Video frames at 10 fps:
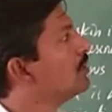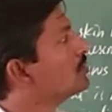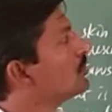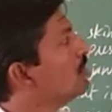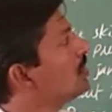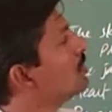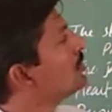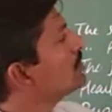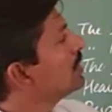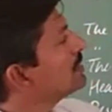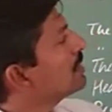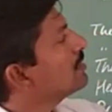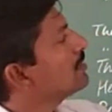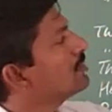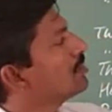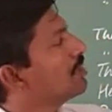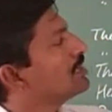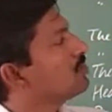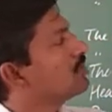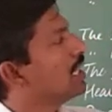So, these are
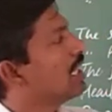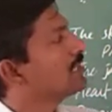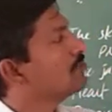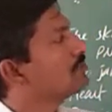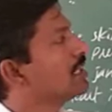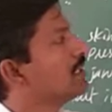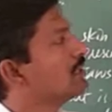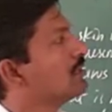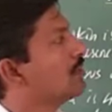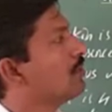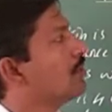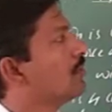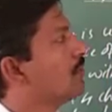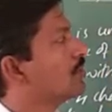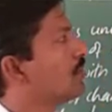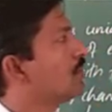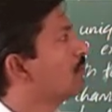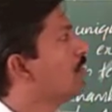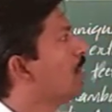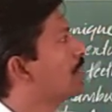depends on the adapting what you
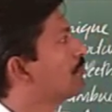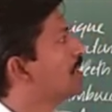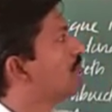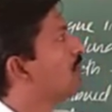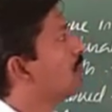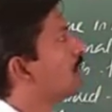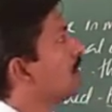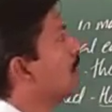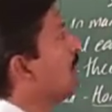call adapting for